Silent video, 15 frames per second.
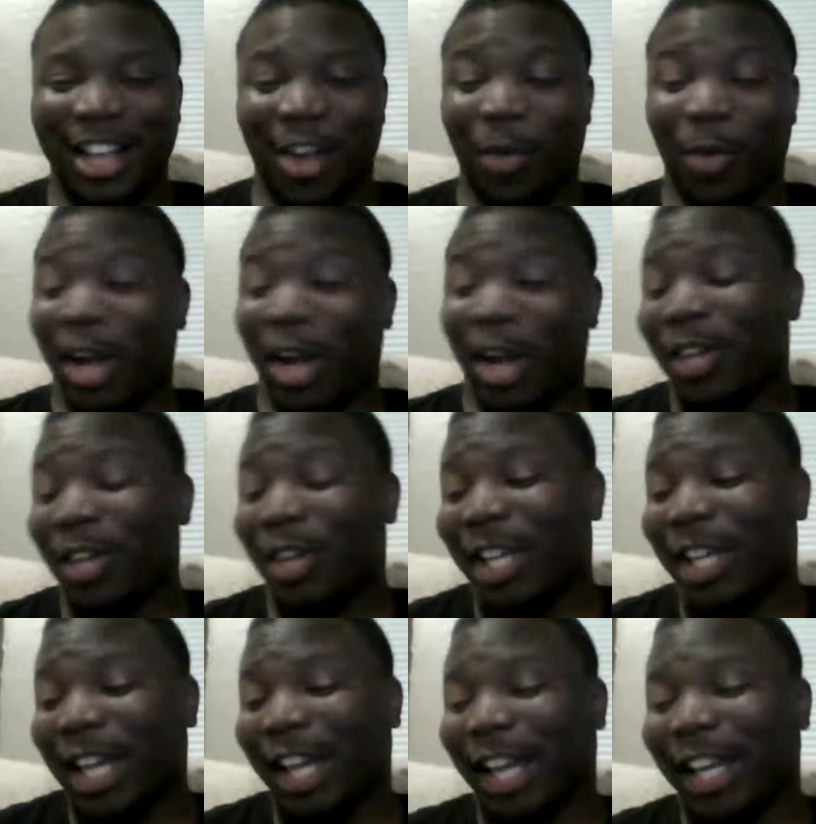Well,
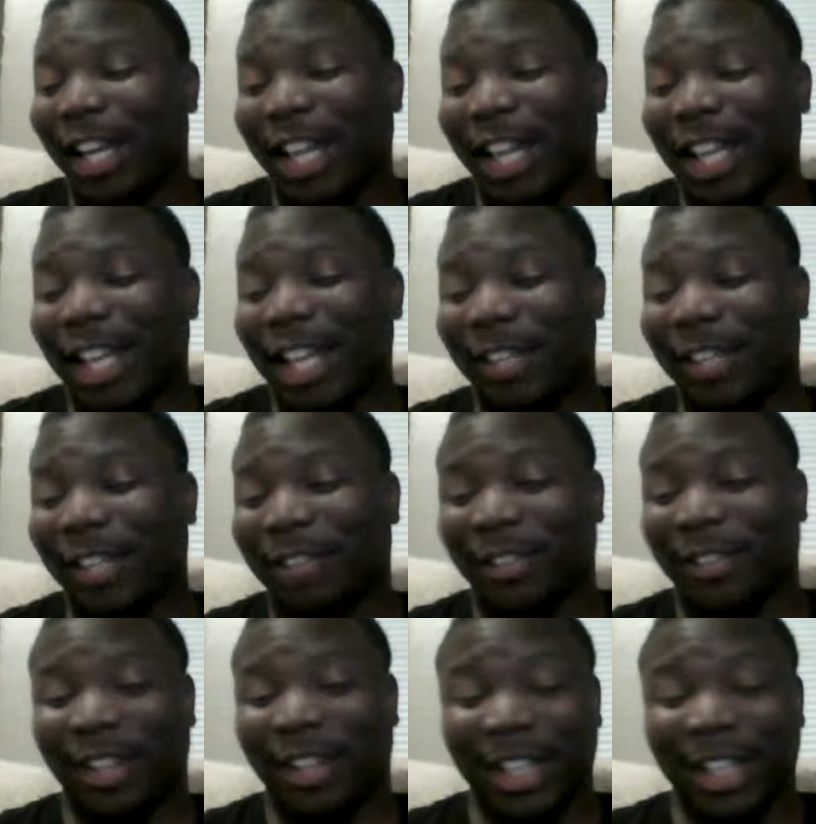
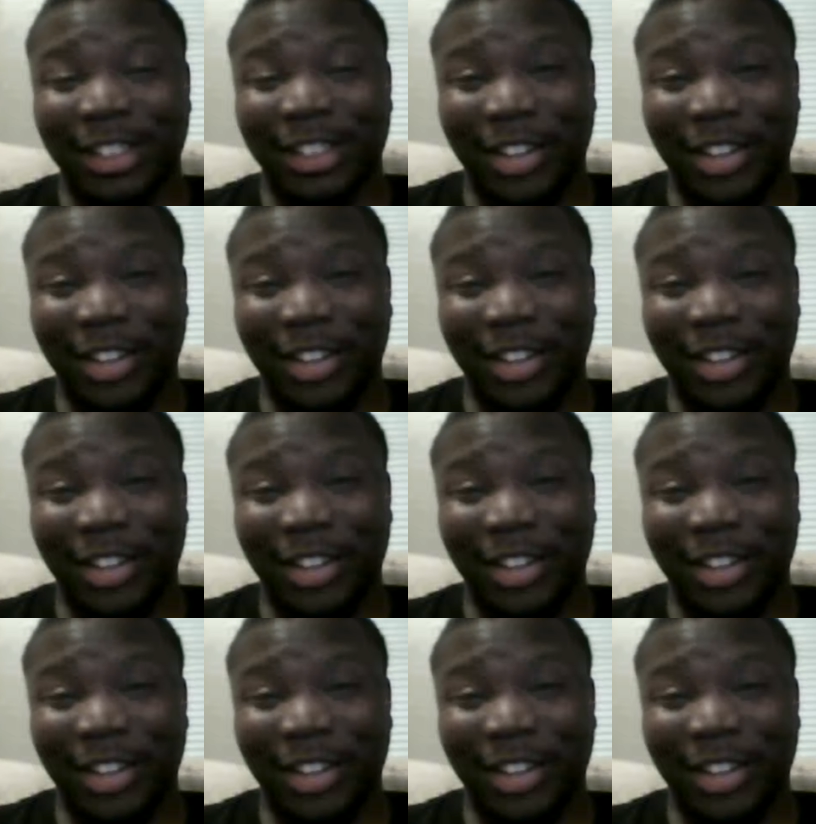if you're gonna